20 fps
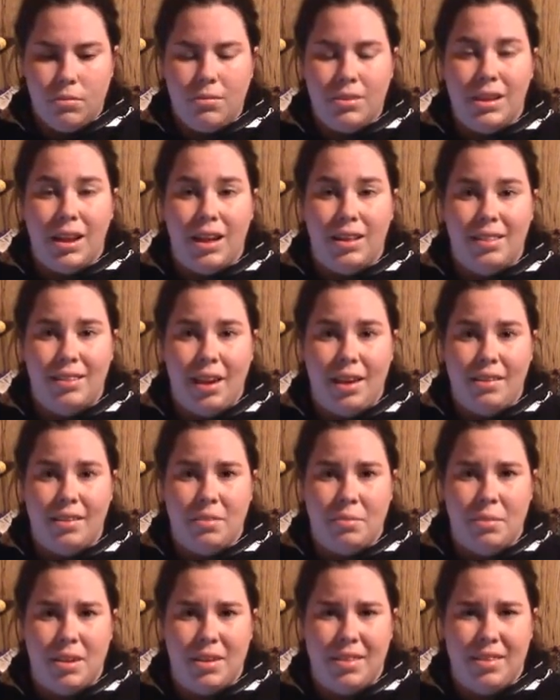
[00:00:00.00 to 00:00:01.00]
had
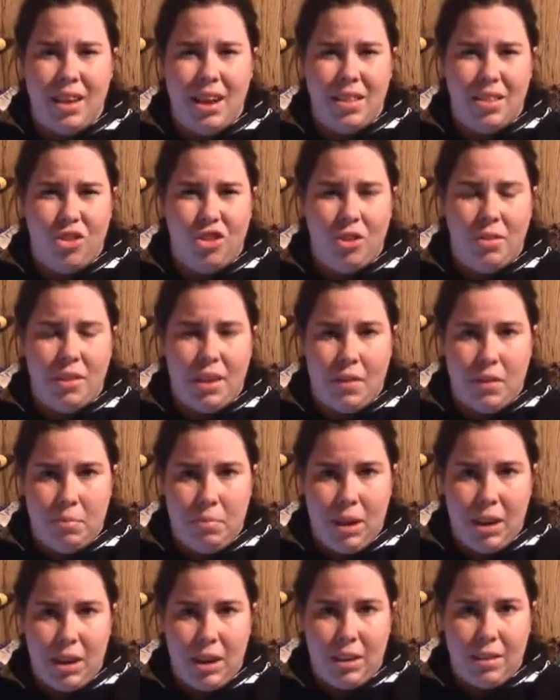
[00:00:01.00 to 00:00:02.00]
texted me saying that she's having a
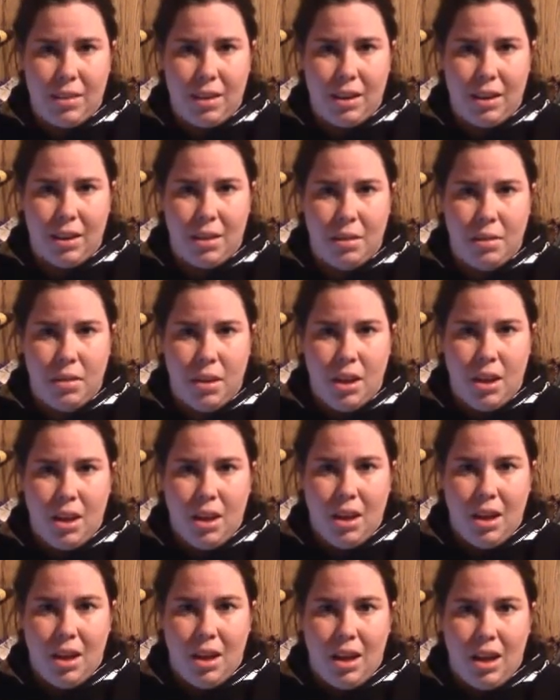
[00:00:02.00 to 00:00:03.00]
panic attack
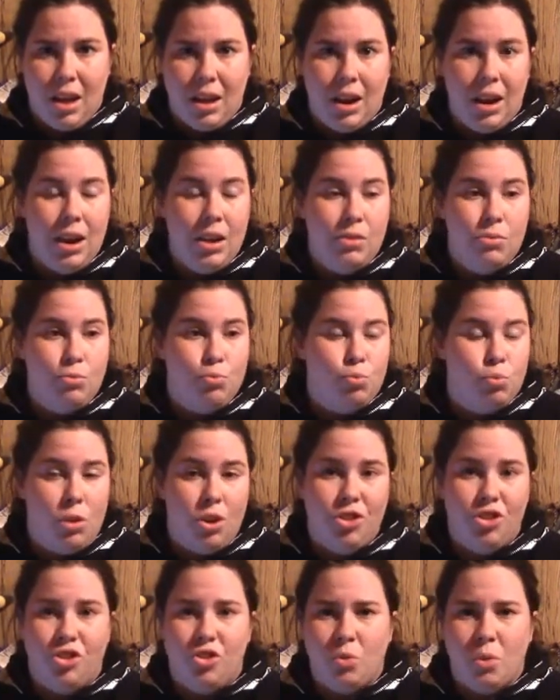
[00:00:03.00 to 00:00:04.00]
and I
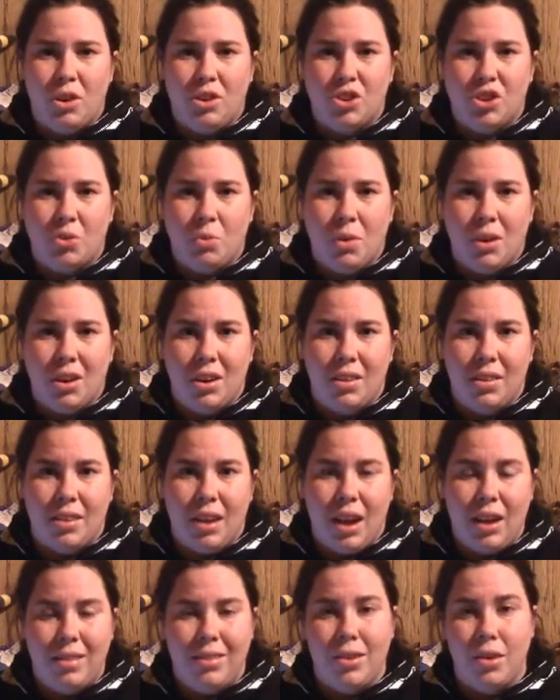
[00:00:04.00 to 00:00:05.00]
rushed to where she was.
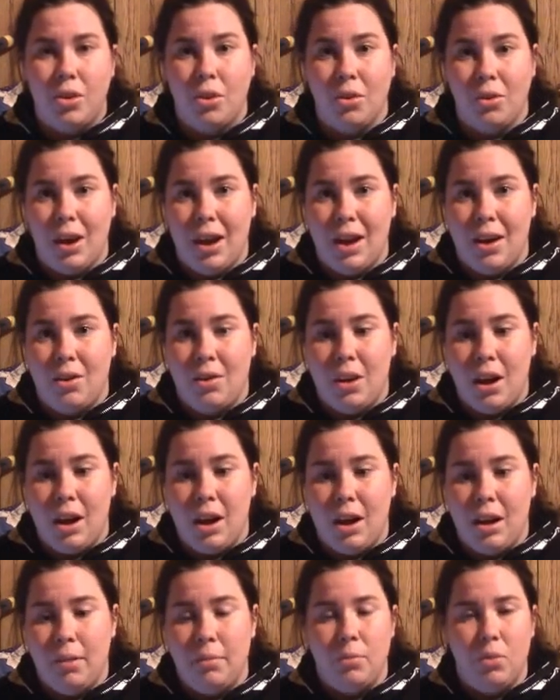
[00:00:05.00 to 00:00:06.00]
I took her out.
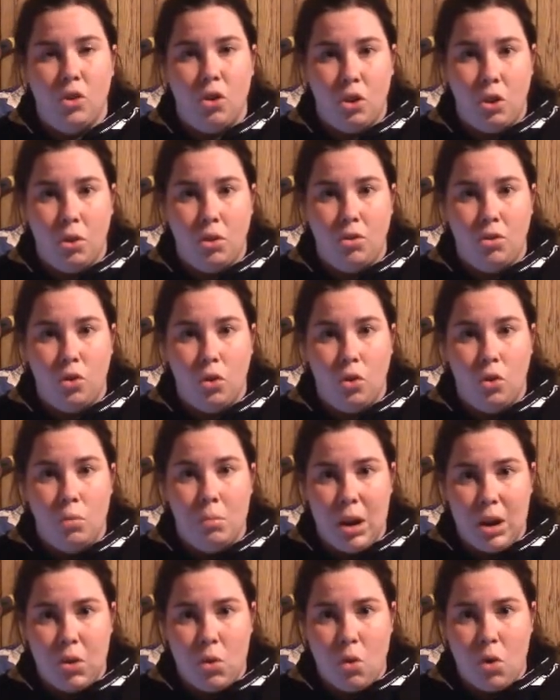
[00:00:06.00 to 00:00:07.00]
I took her to
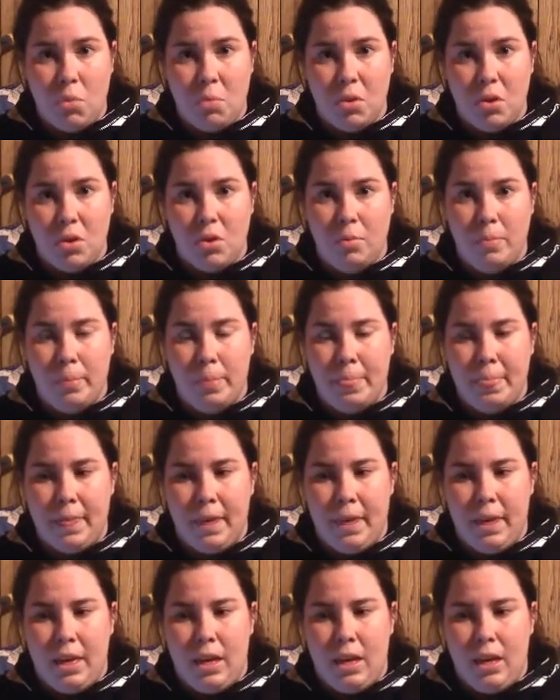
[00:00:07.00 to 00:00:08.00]
my dorm room
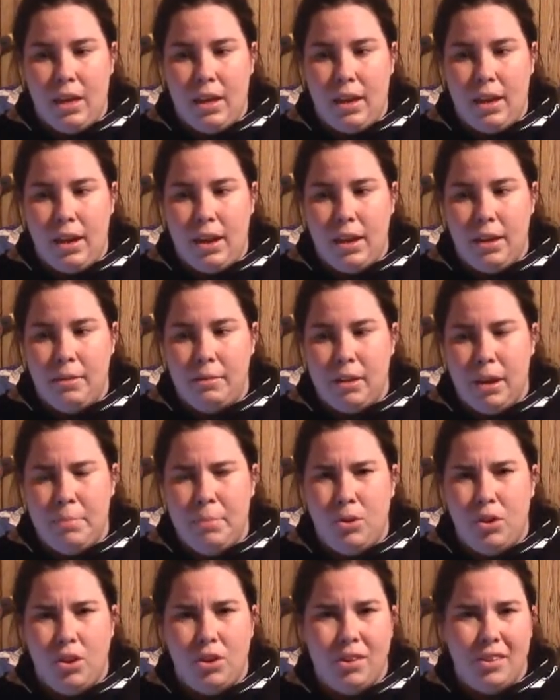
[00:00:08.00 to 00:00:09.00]
and I
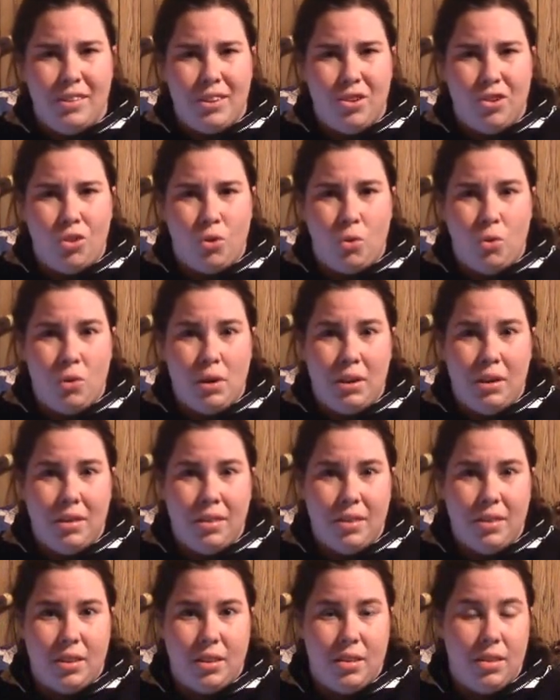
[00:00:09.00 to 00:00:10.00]
put on essential
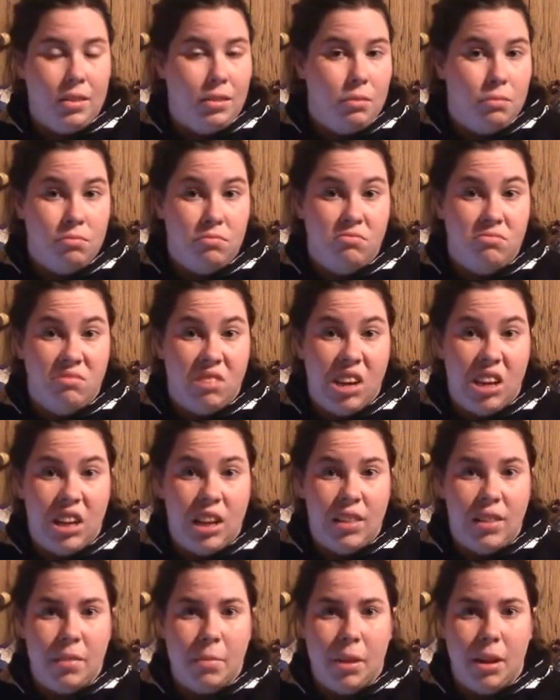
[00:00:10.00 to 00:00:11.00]
oils because I
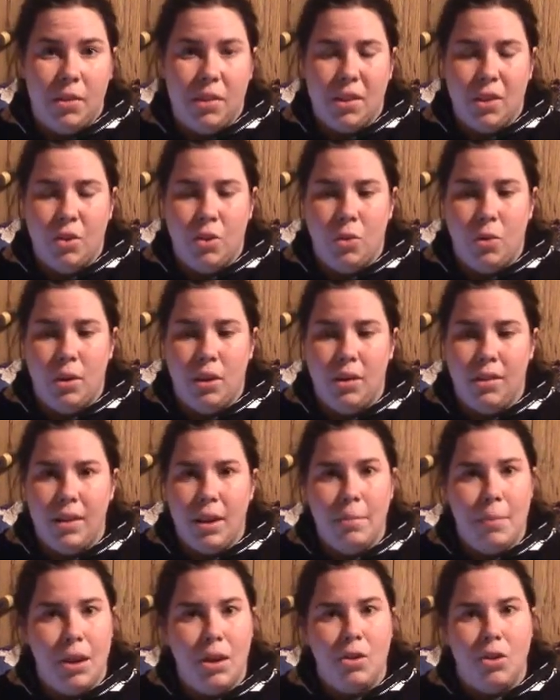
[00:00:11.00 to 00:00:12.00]
like the smell of essential oils
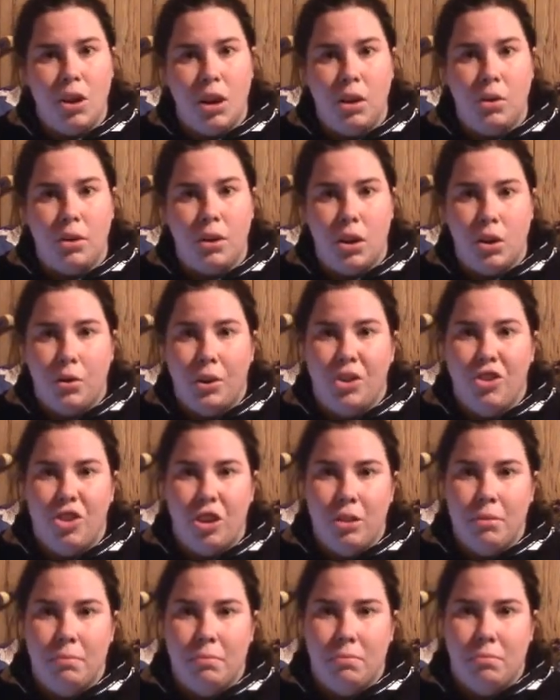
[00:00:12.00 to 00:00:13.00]
and made her color coloring
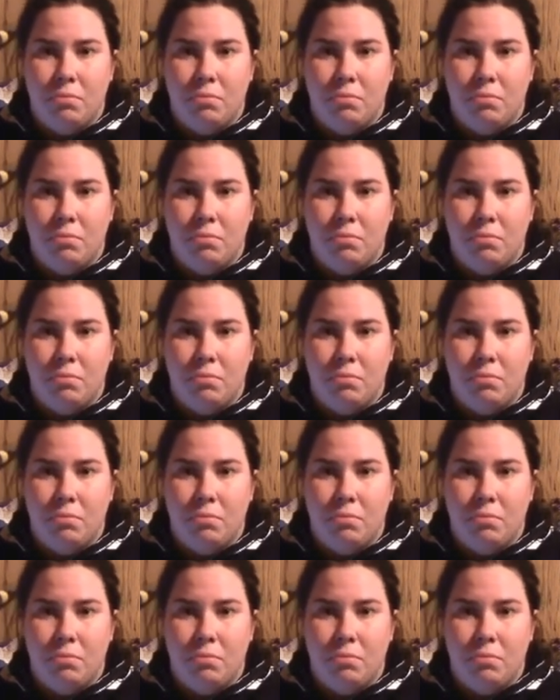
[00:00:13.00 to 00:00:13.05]
sheet.